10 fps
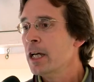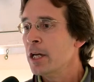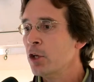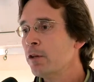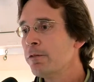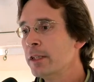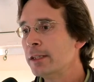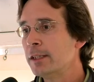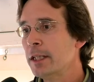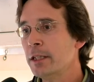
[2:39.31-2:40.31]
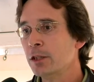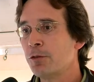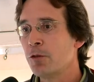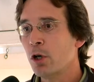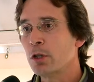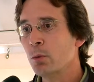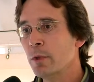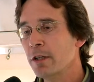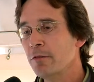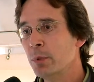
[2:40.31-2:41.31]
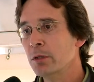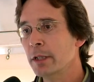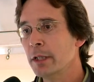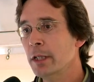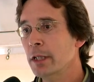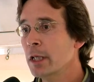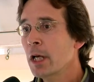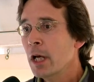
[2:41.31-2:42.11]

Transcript: and often the state has forgotten where they put the key.